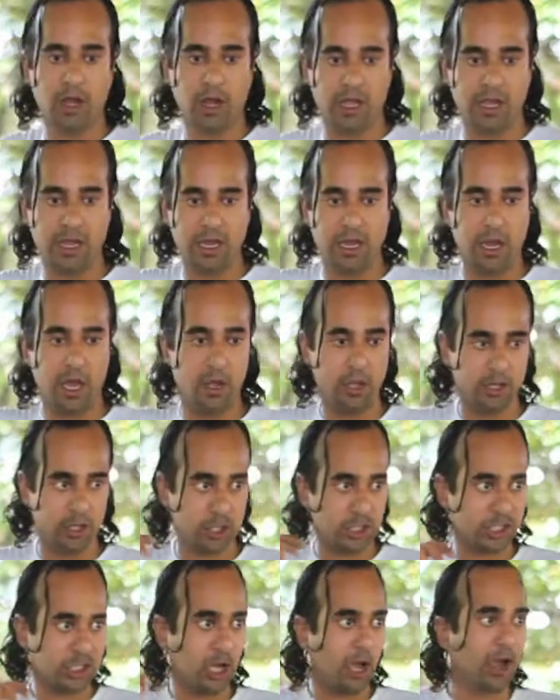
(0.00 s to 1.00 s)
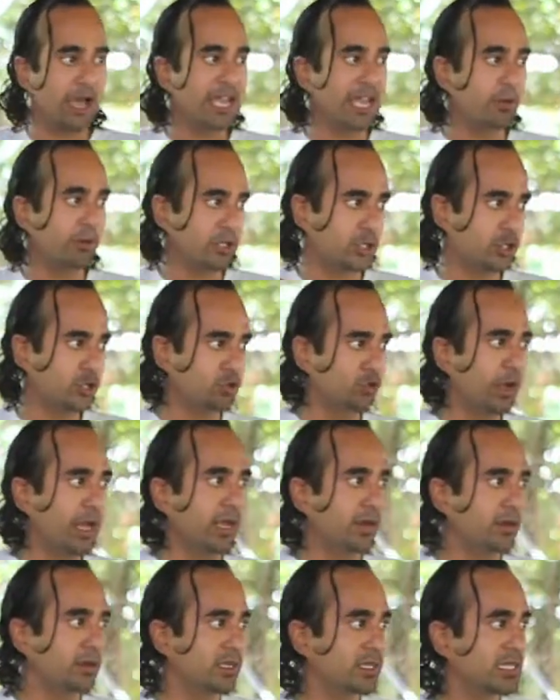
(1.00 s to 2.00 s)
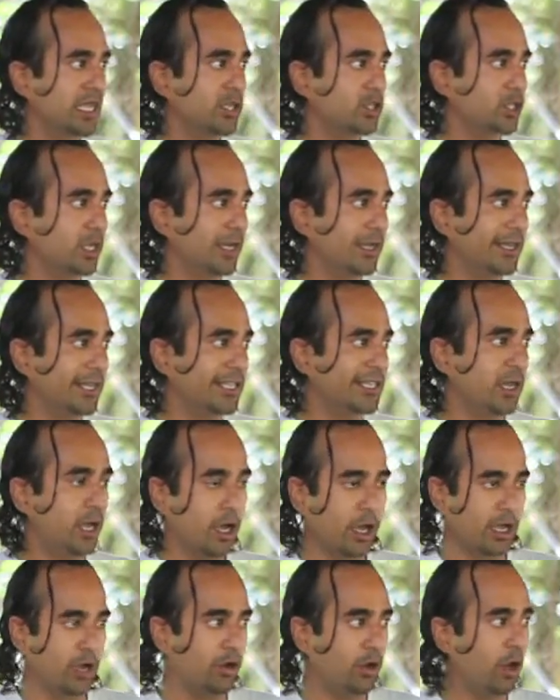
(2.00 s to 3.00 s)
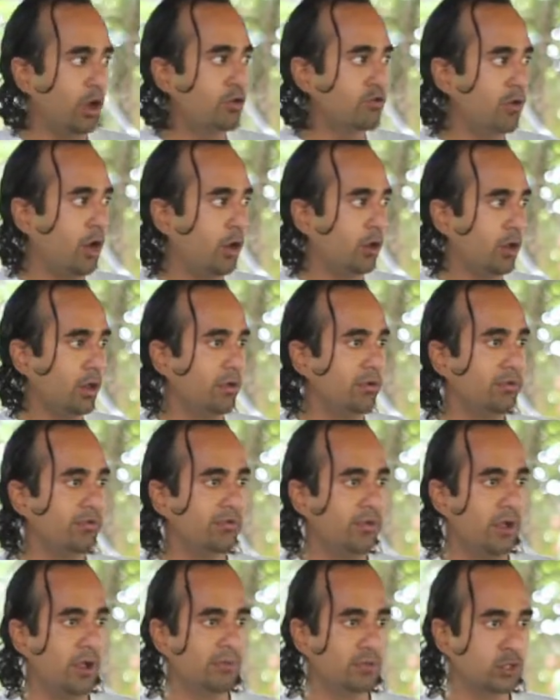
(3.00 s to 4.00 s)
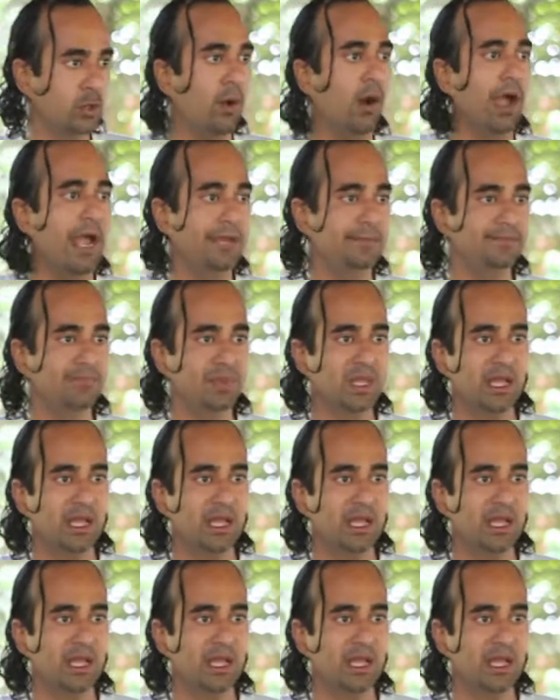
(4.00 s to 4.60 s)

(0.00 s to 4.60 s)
like you're just tying it with string, essentially, like a long roll of twine.